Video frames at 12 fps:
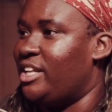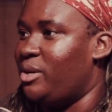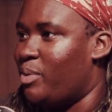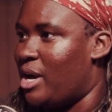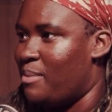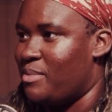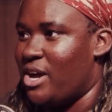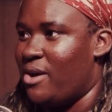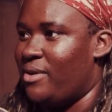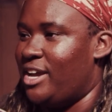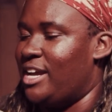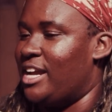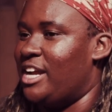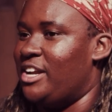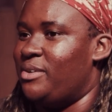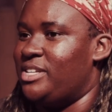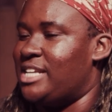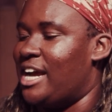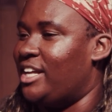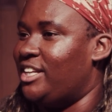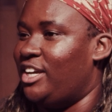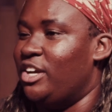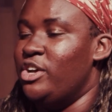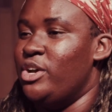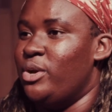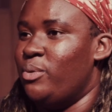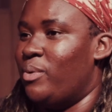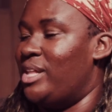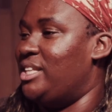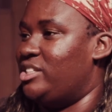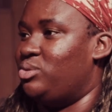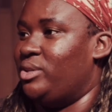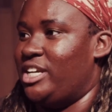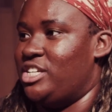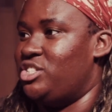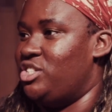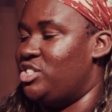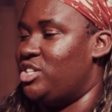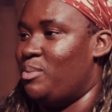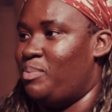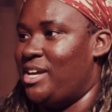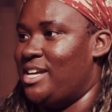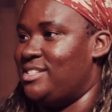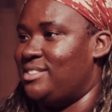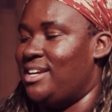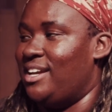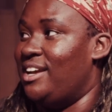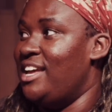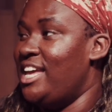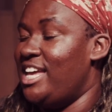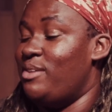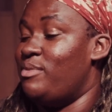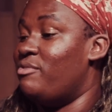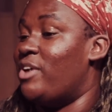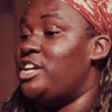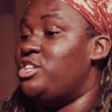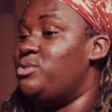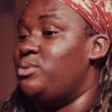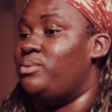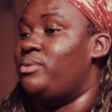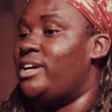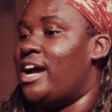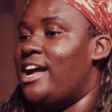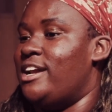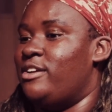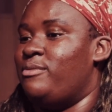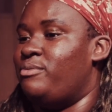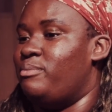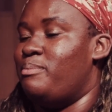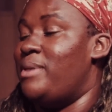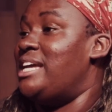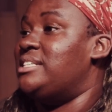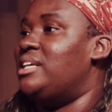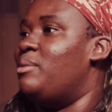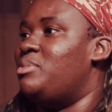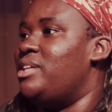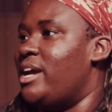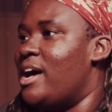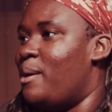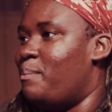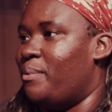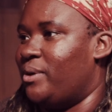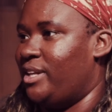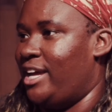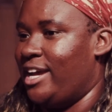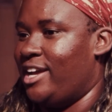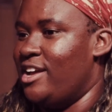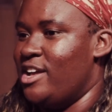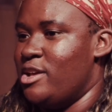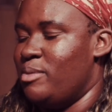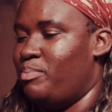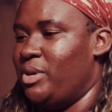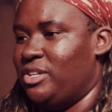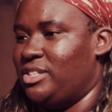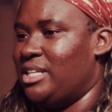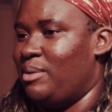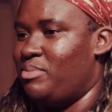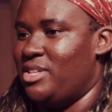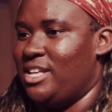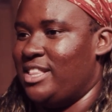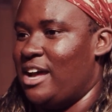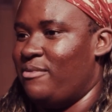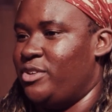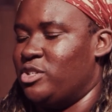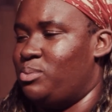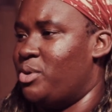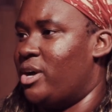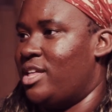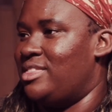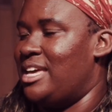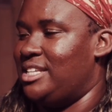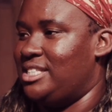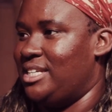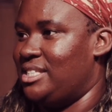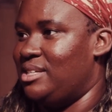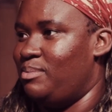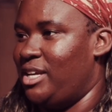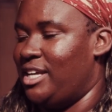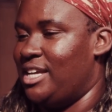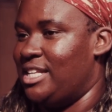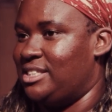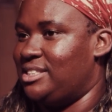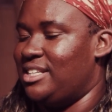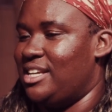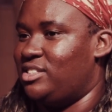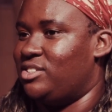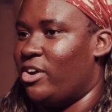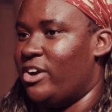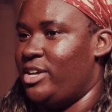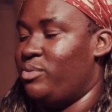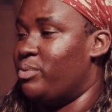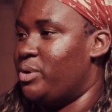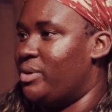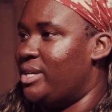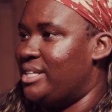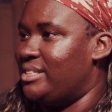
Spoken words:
exactly where I'm going, and I know exactly what this relationship is, and even if I do kind of make something up or, like, build something that feels more authentic to me, it's already rooted in